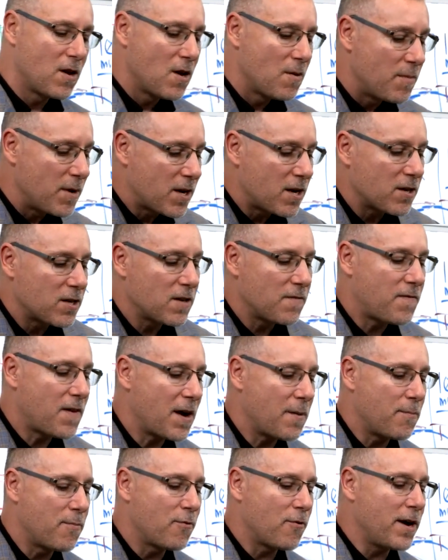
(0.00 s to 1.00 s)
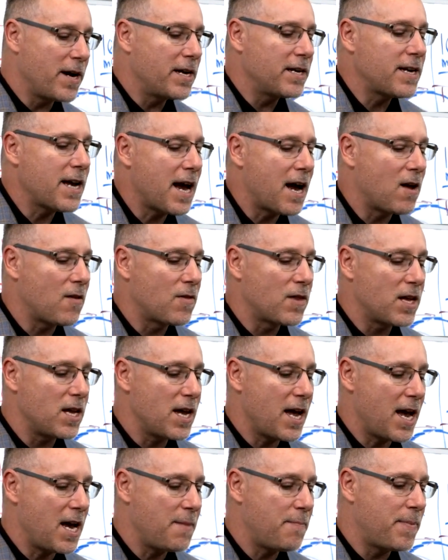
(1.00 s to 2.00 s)
because if I bring down the
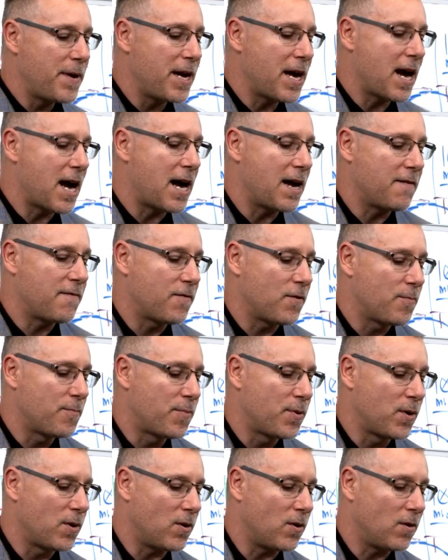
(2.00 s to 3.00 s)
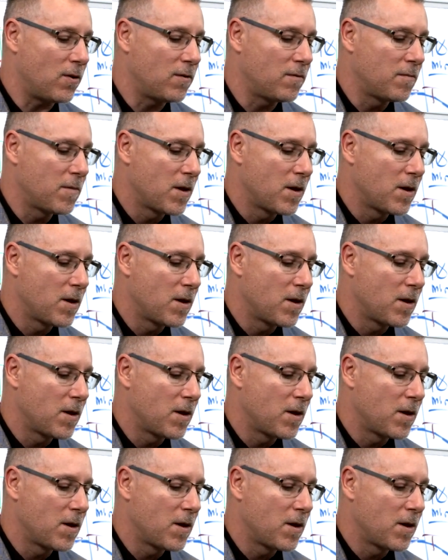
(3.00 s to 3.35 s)
API for pull,